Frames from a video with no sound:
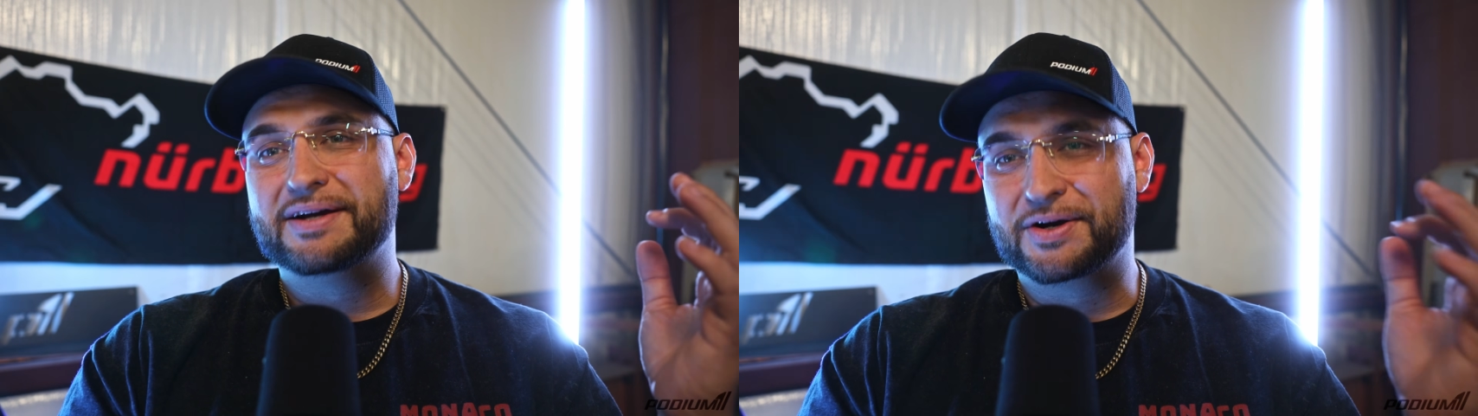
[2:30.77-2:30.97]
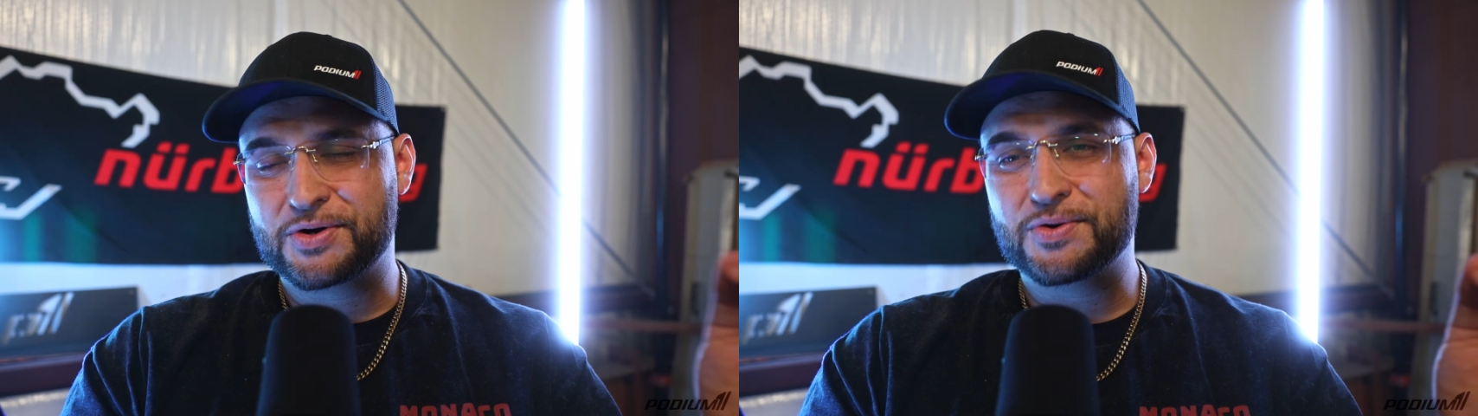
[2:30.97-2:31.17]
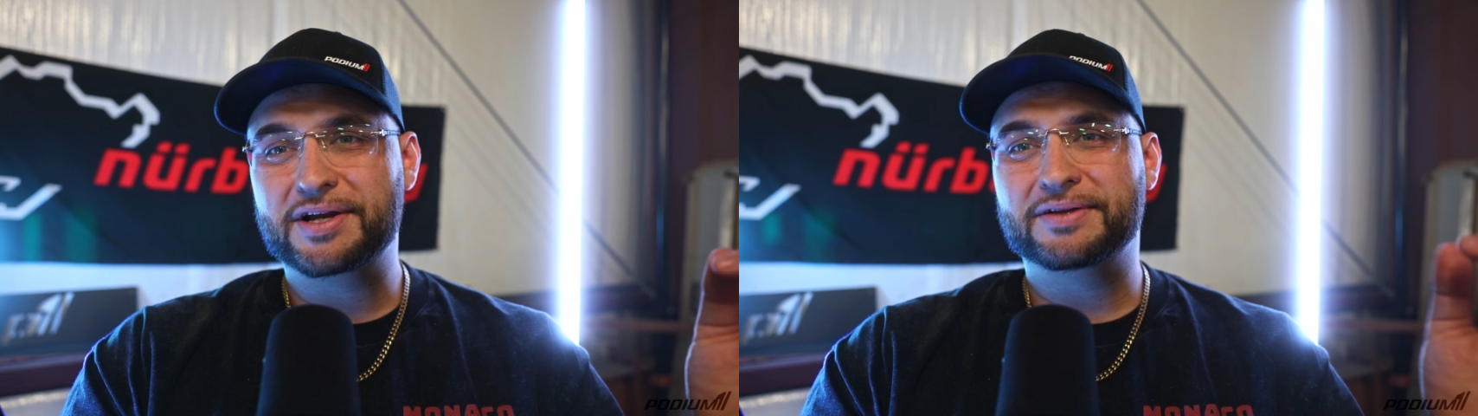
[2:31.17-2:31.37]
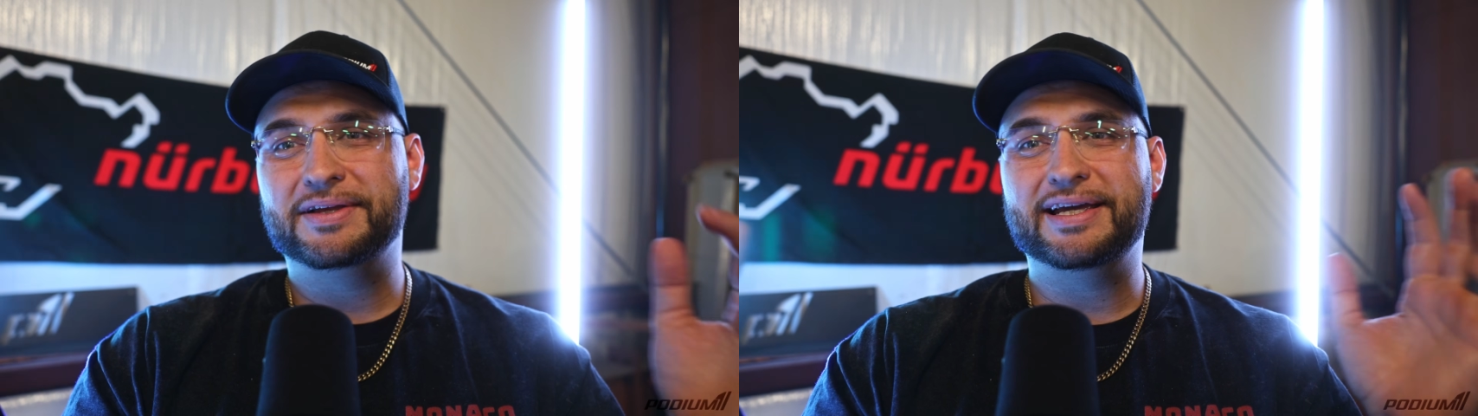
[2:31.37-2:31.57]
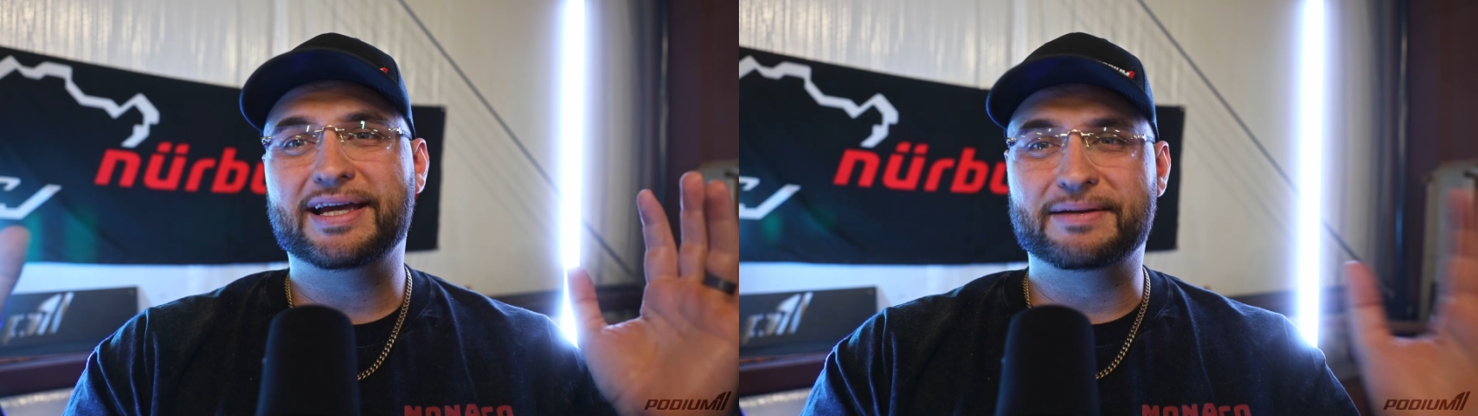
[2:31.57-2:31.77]

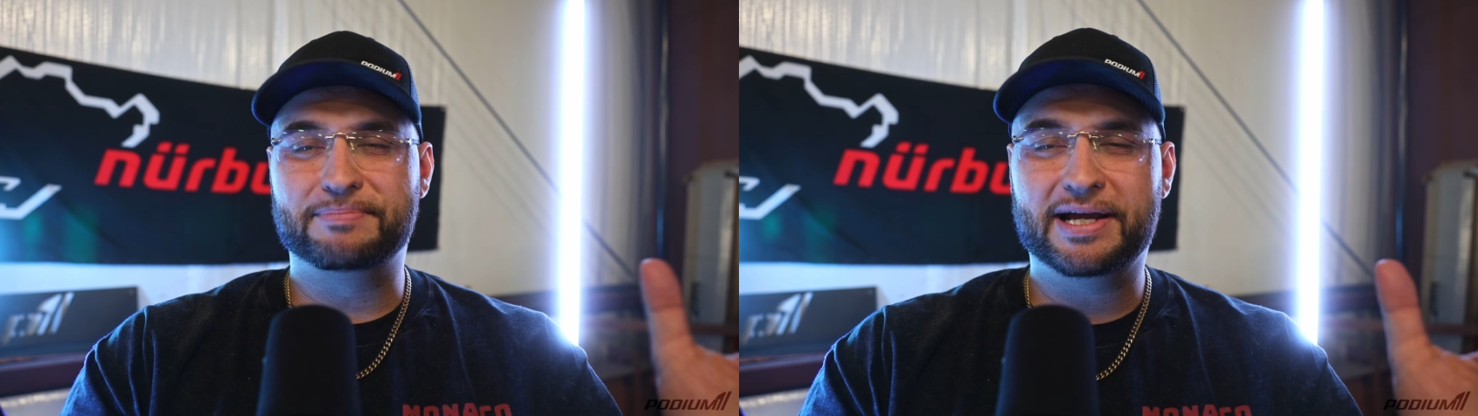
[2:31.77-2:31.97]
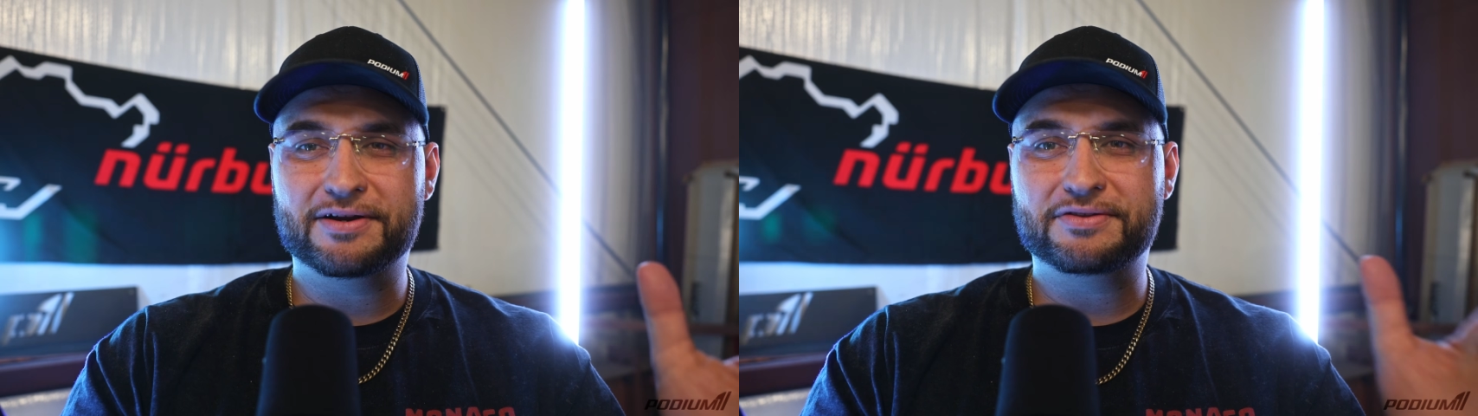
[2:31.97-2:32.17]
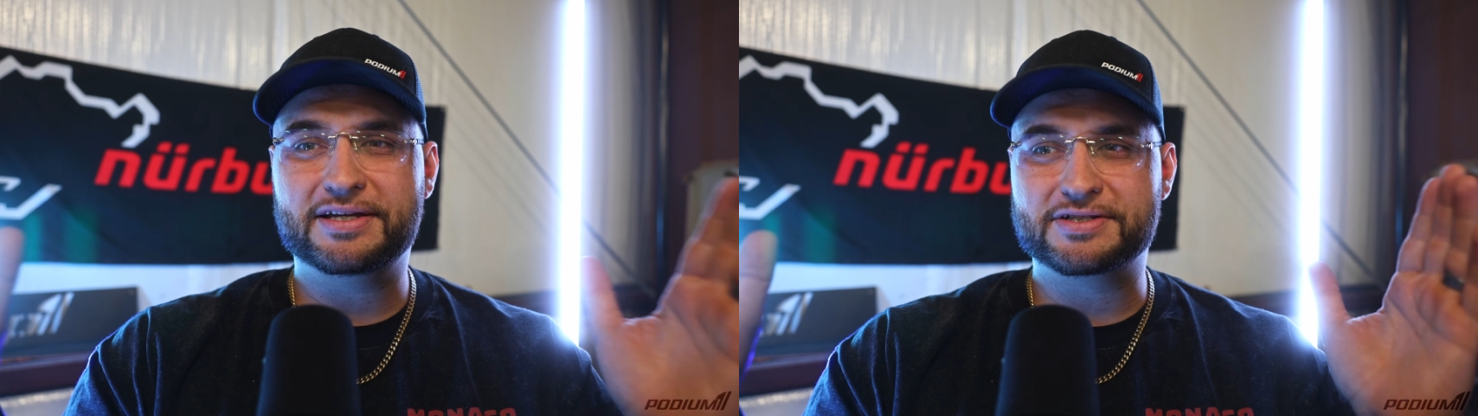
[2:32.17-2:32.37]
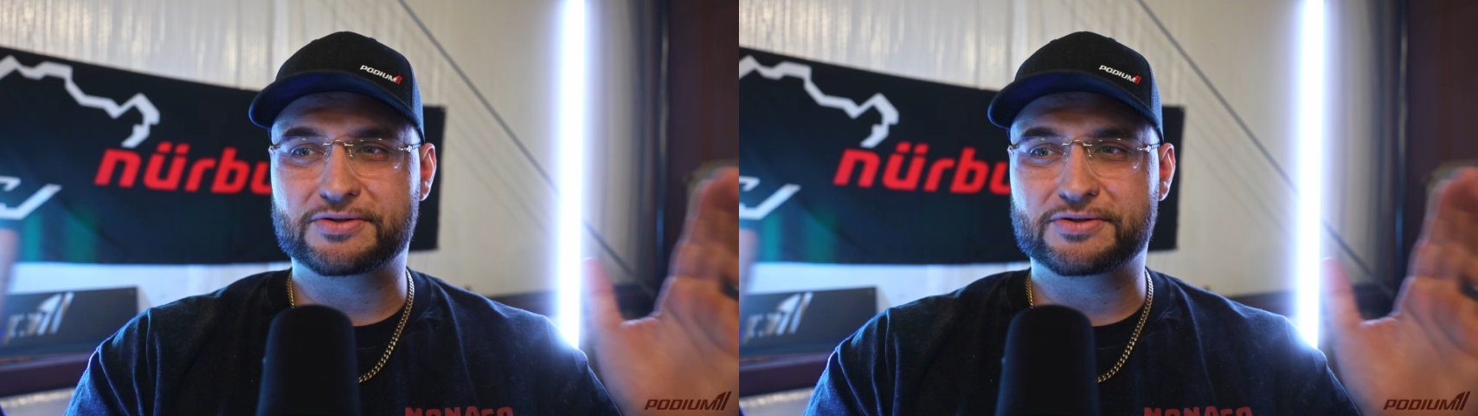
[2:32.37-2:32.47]
accordingly and pair these